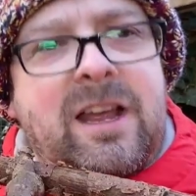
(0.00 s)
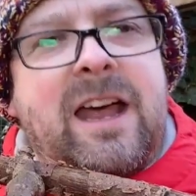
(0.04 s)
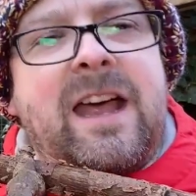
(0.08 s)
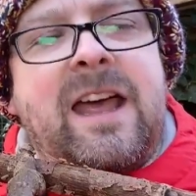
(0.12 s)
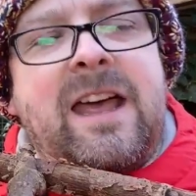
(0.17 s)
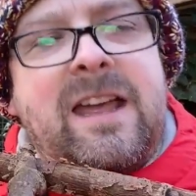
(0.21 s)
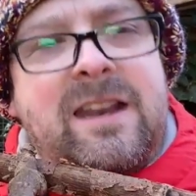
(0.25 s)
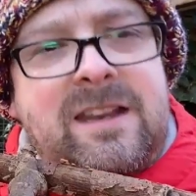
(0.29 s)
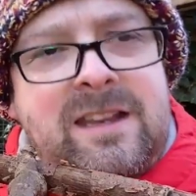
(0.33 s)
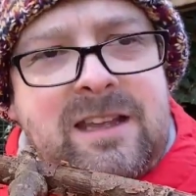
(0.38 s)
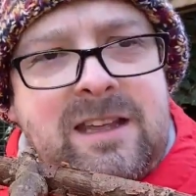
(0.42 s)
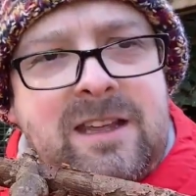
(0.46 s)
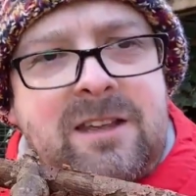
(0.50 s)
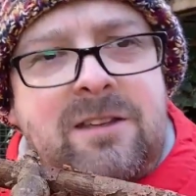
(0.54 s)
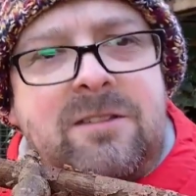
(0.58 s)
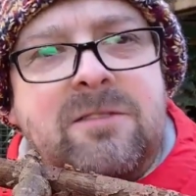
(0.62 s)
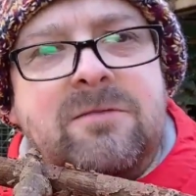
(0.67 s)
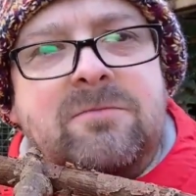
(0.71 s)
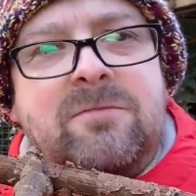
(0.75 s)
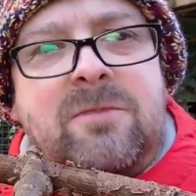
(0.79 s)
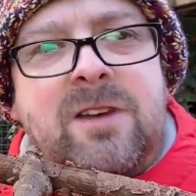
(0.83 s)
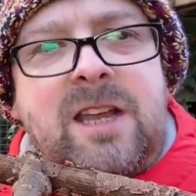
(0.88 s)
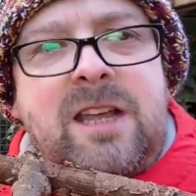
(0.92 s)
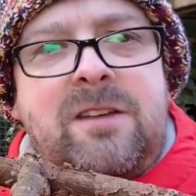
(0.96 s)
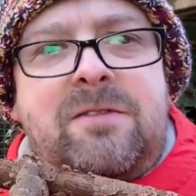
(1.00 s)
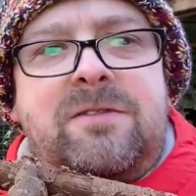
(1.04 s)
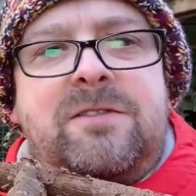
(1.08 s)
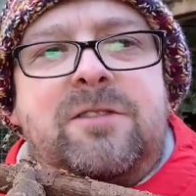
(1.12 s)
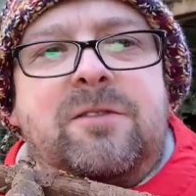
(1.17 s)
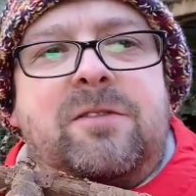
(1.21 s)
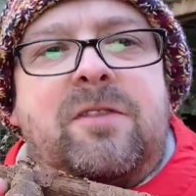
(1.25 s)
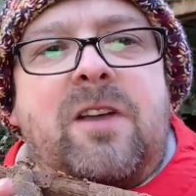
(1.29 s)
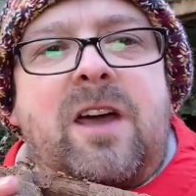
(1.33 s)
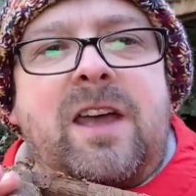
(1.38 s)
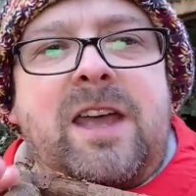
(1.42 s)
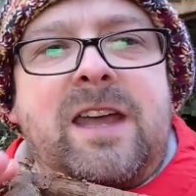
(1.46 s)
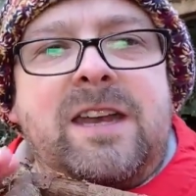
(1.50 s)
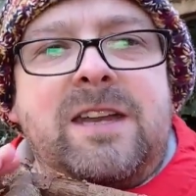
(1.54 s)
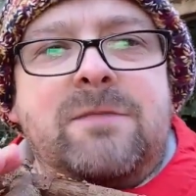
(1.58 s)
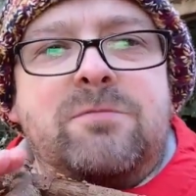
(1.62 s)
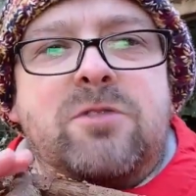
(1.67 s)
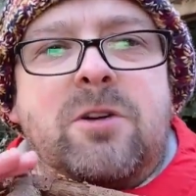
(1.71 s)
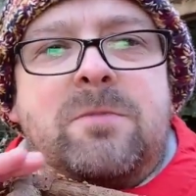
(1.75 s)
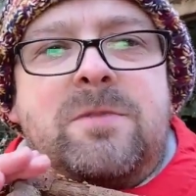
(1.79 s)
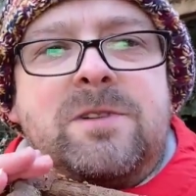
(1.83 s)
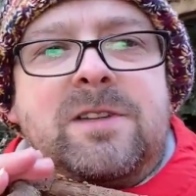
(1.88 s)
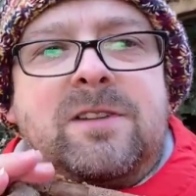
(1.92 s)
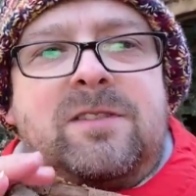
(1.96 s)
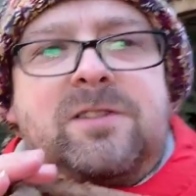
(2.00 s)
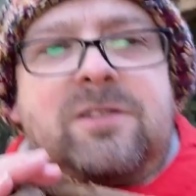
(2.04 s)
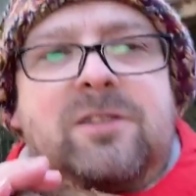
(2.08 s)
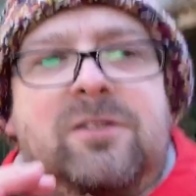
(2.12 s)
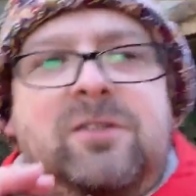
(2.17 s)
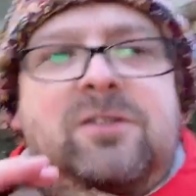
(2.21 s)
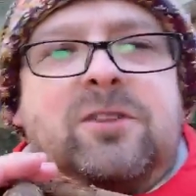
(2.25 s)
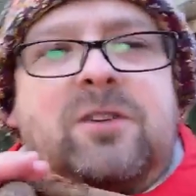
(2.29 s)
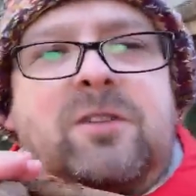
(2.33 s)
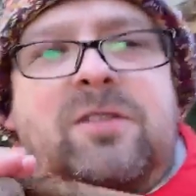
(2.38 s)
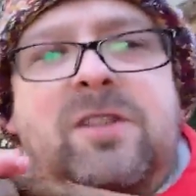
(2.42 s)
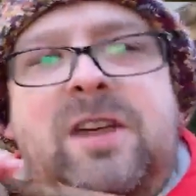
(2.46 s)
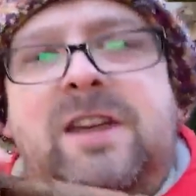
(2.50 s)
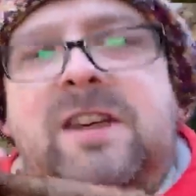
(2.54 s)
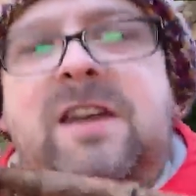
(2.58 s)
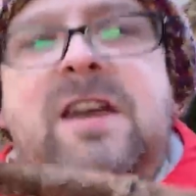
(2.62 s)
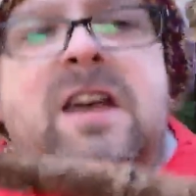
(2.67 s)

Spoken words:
any lift to fly any proper distance, sort of thing.